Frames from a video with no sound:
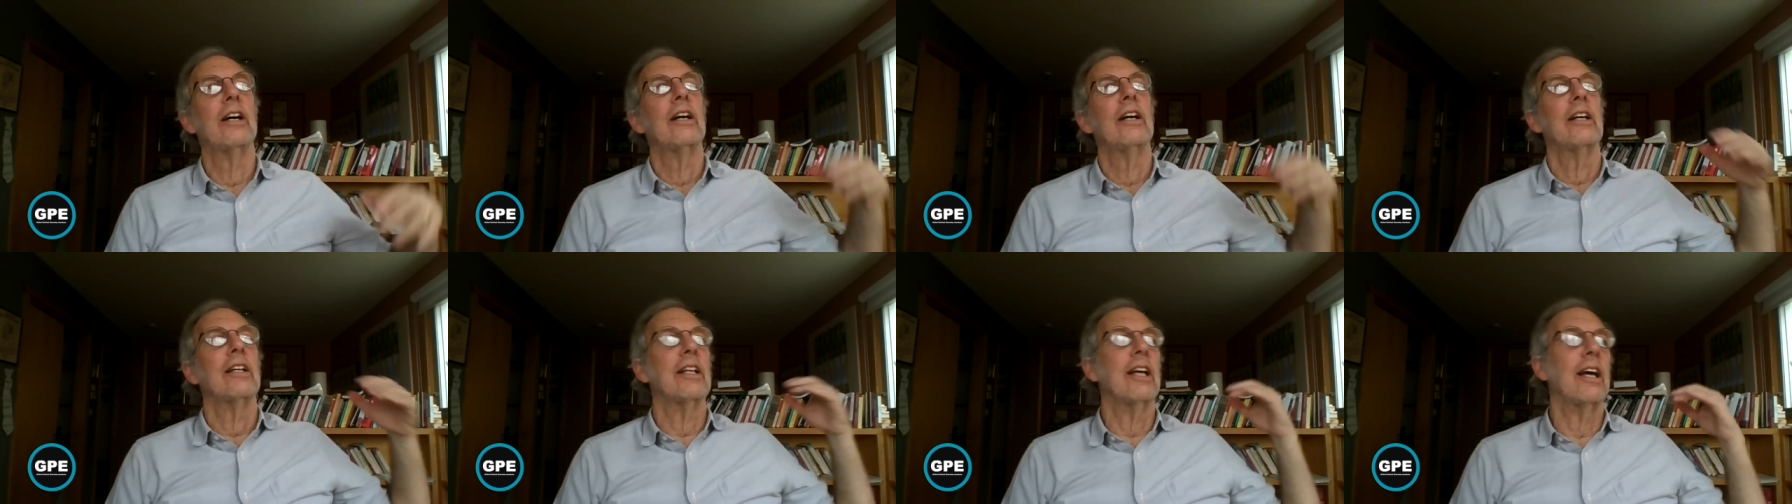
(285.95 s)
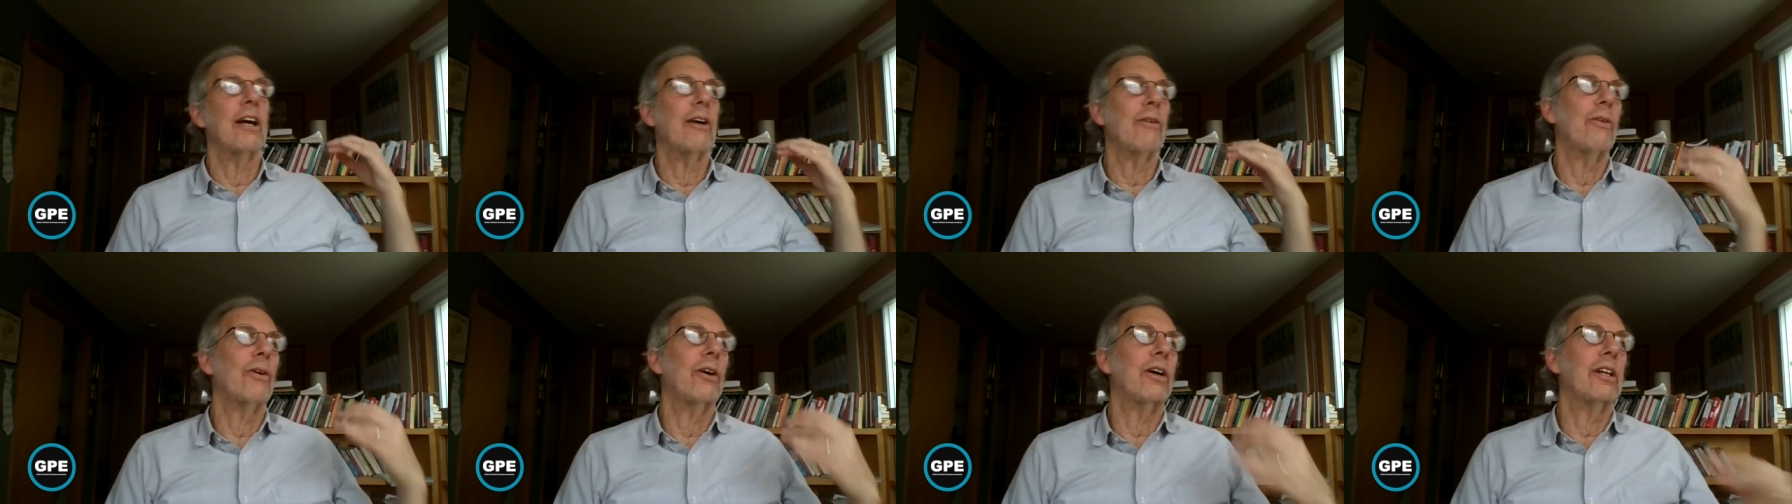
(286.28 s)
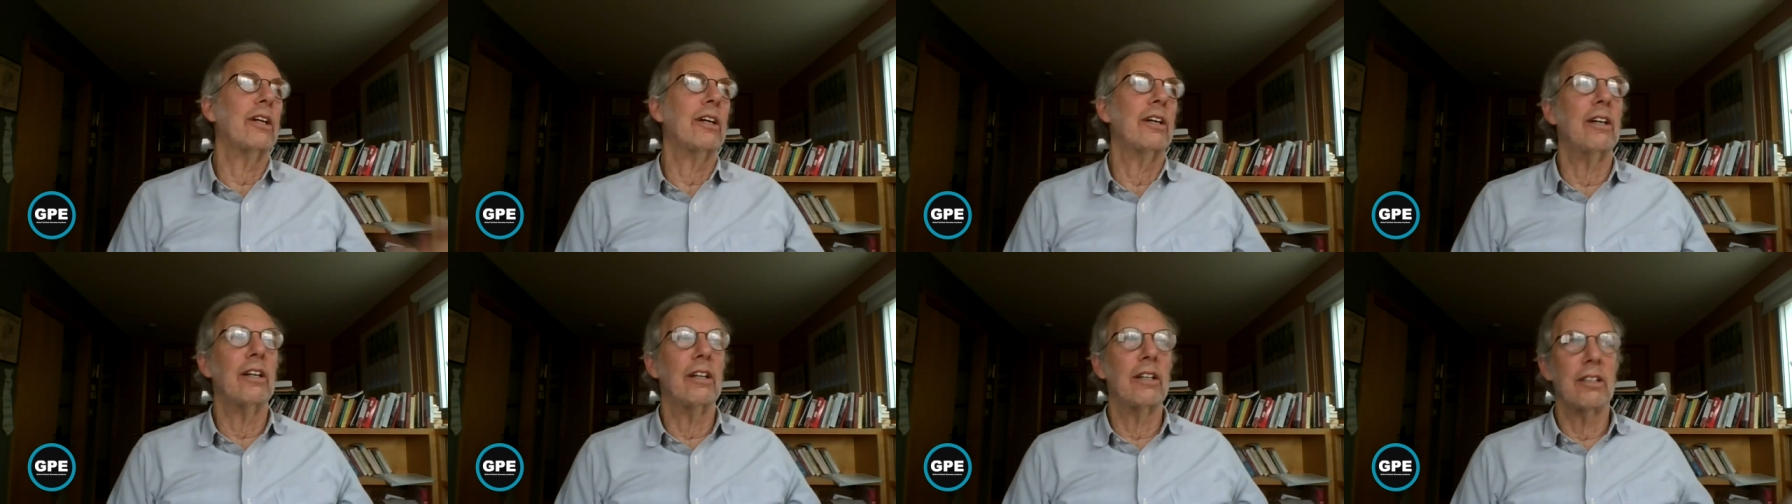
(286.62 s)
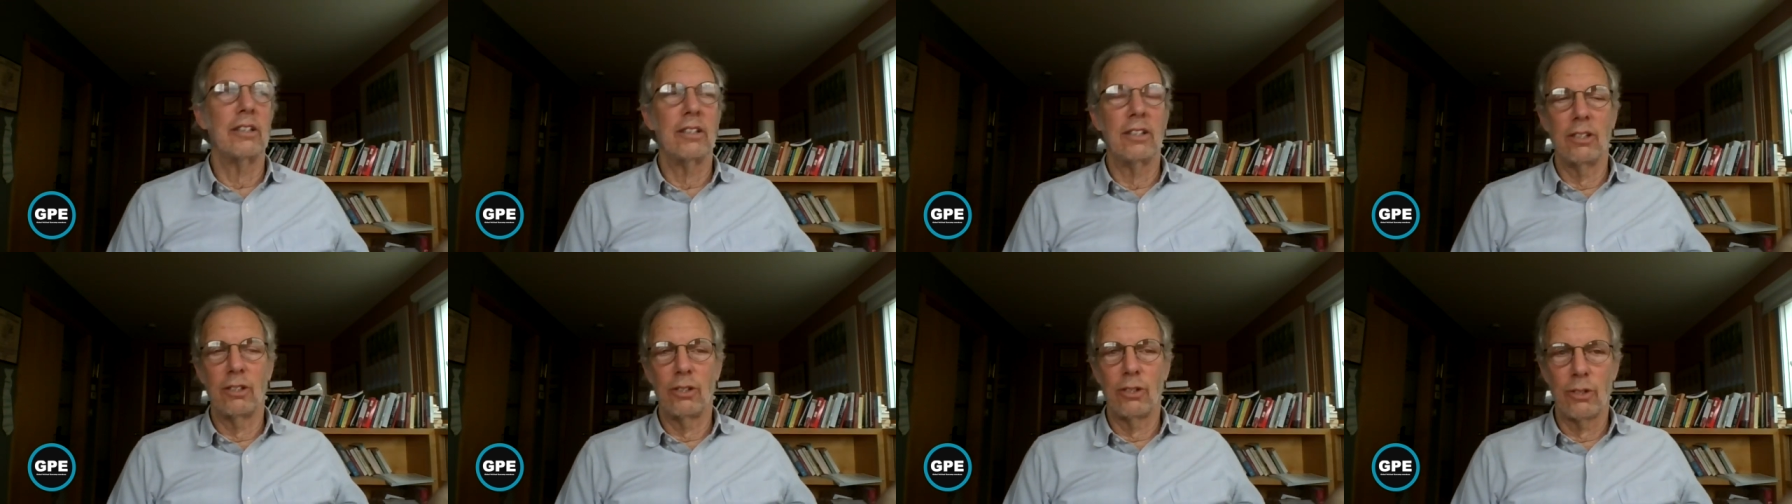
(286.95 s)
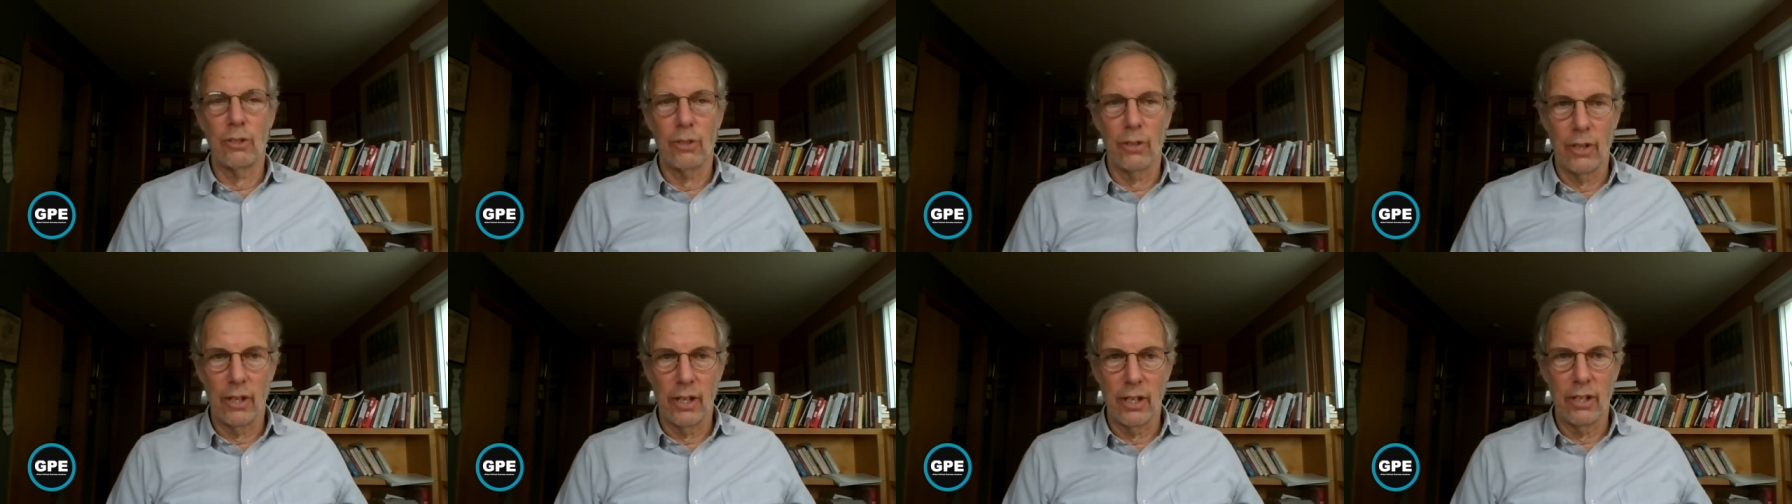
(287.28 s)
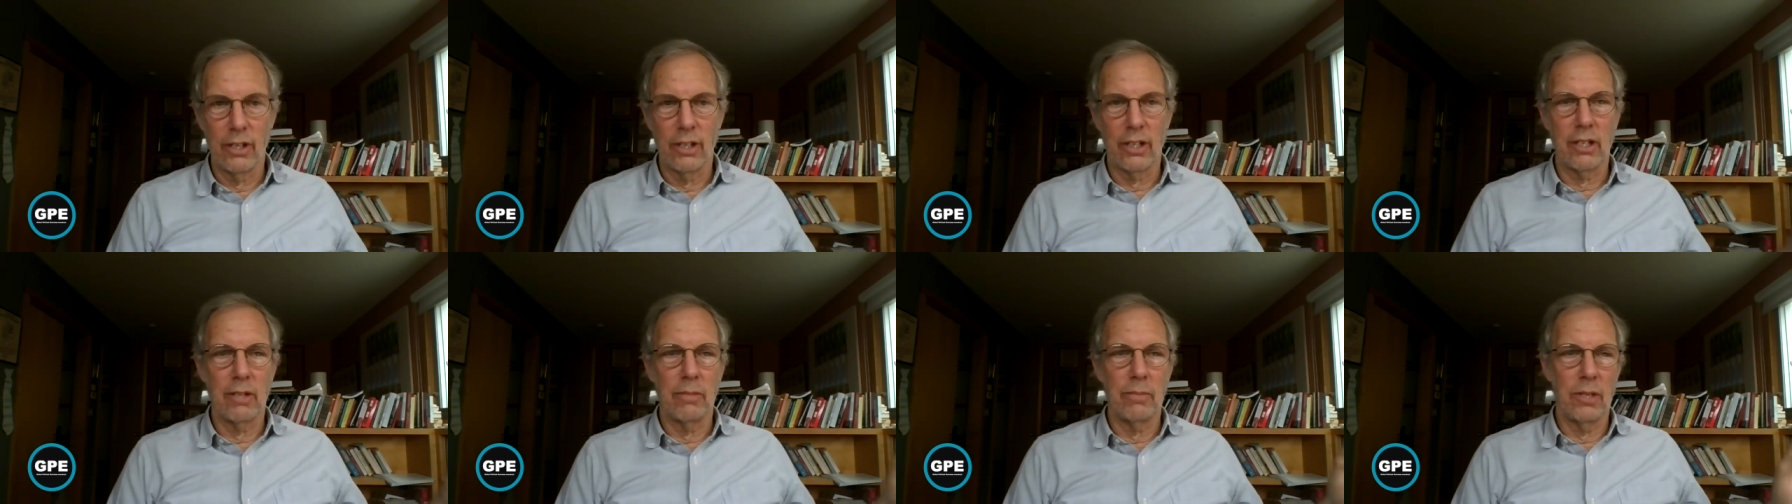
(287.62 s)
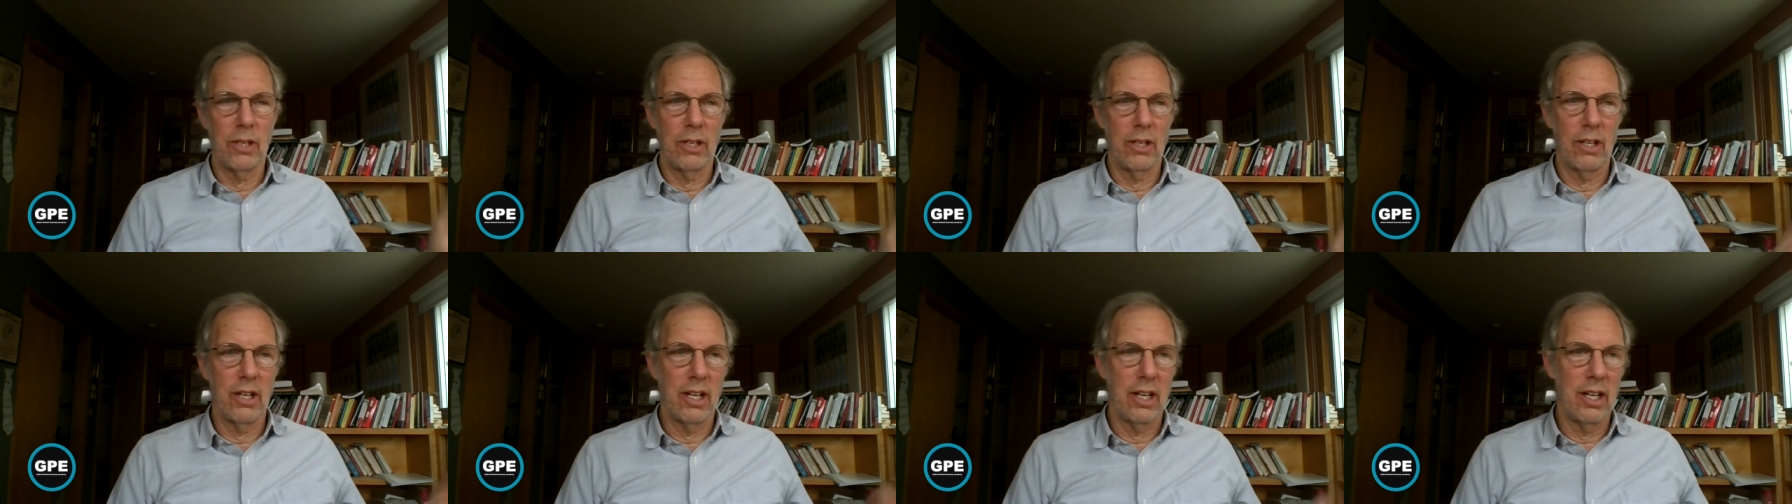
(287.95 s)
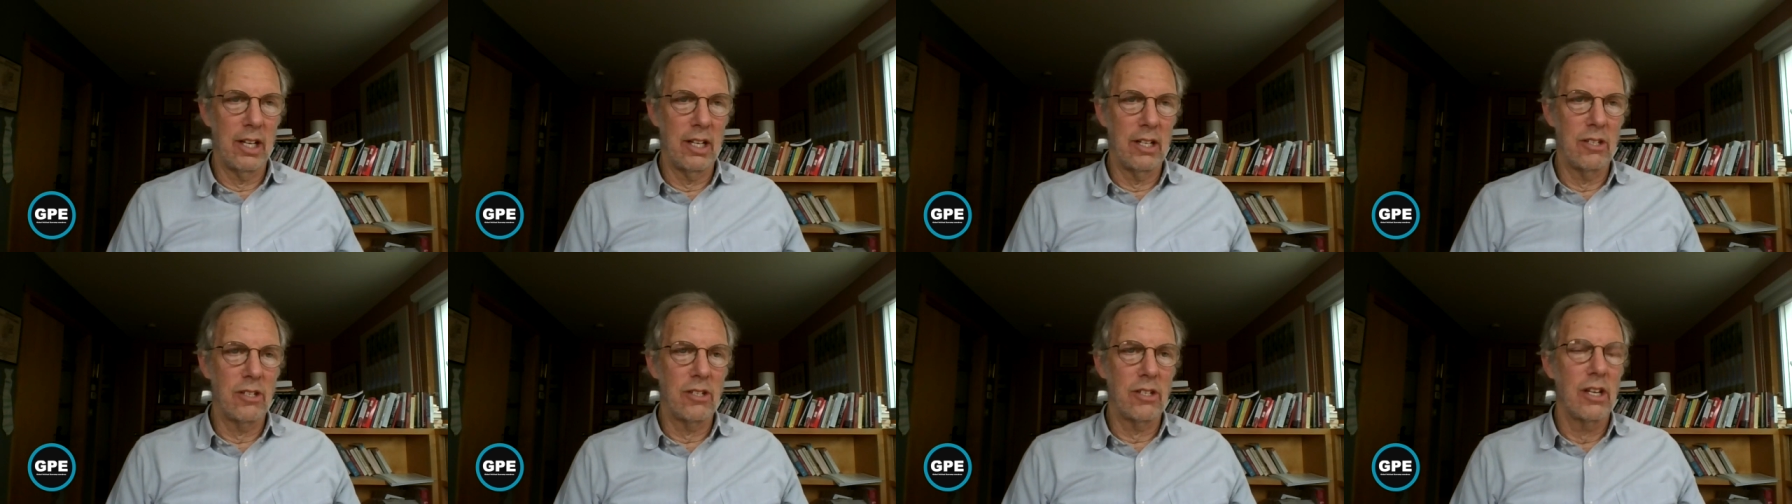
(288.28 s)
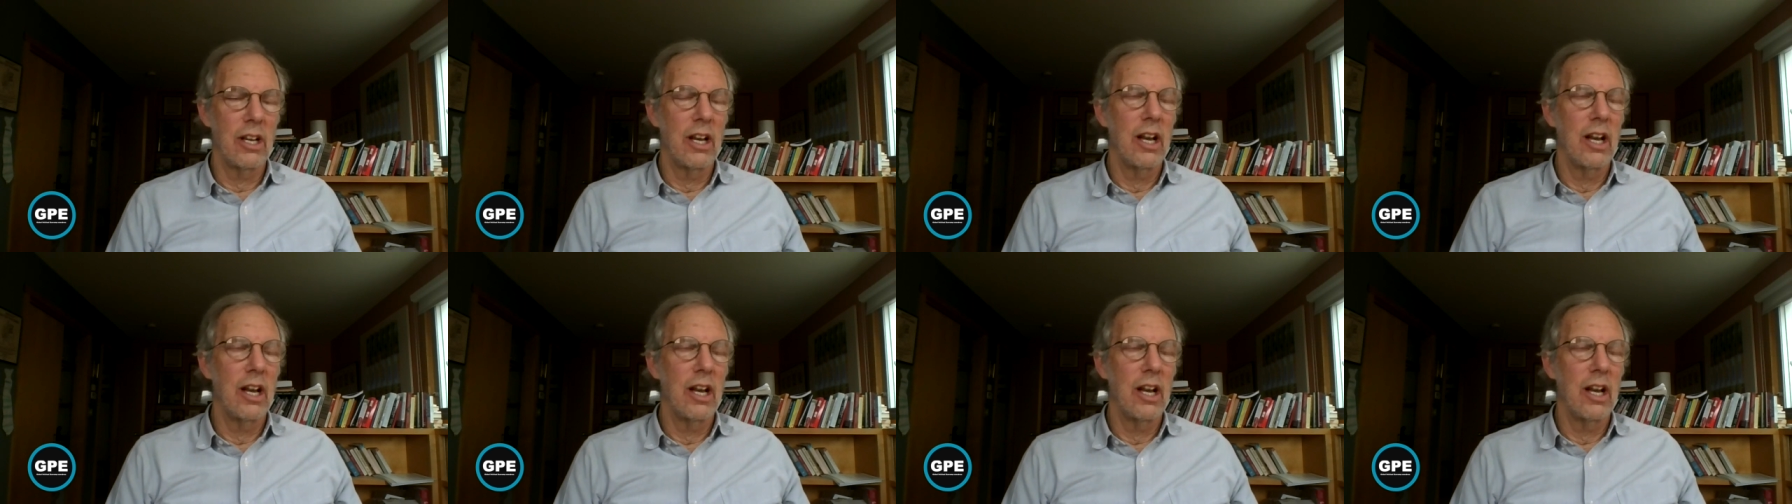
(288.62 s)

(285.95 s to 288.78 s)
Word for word: They want to destroy your communities.